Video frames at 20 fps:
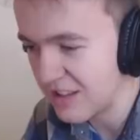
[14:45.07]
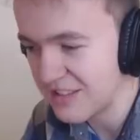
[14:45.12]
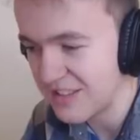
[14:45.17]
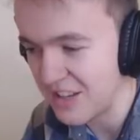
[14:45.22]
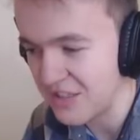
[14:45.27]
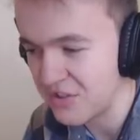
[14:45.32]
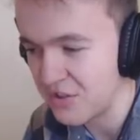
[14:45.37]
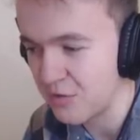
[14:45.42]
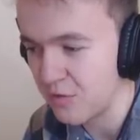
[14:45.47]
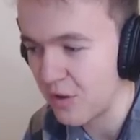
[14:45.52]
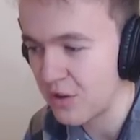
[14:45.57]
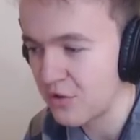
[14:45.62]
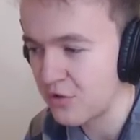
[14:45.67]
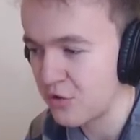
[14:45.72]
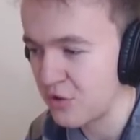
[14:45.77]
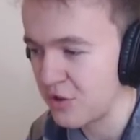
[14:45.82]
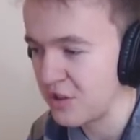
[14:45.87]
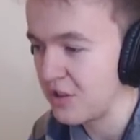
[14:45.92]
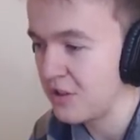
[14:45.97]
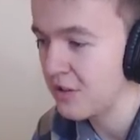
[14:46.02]
that's actually rather
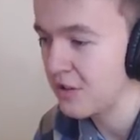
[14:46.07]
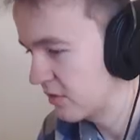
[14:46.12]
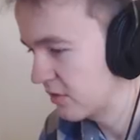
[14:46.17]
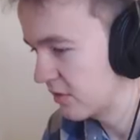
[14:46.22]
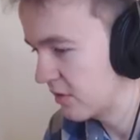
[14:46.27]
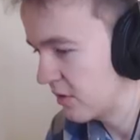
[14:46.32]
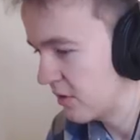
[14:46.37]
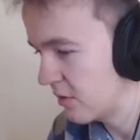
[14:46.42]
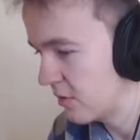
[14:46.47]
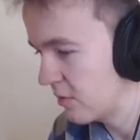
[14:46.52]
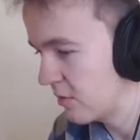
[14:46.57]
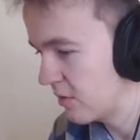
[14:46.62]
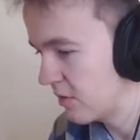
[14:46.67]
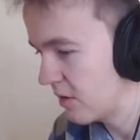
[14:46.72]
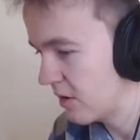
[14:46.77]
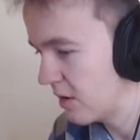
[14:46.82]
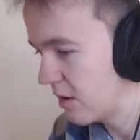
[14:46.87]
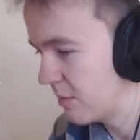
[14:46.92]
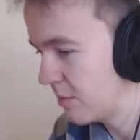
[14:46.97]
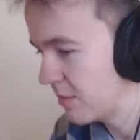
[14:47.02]
tricky. Just go
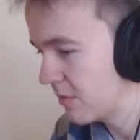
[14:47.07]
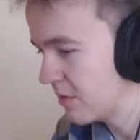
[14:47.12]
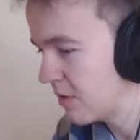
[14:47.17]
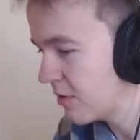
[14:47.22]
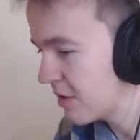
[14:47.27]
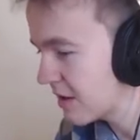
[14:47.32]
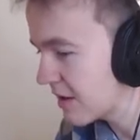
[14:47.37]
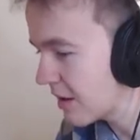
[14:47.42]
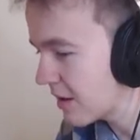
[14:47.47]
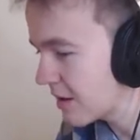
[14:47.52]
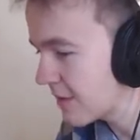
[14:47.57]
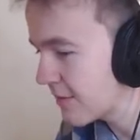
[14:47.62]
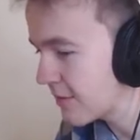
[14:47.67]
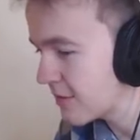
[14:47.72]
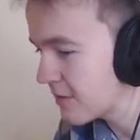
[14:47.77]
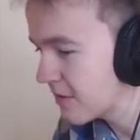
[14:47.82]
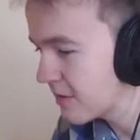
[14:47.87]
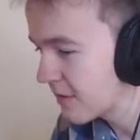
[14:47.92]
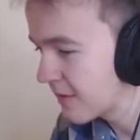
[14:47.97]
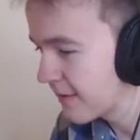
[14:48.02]
up. No, you can't
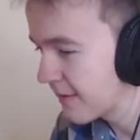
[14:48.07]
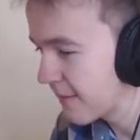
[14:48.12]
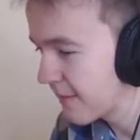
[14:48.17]
even,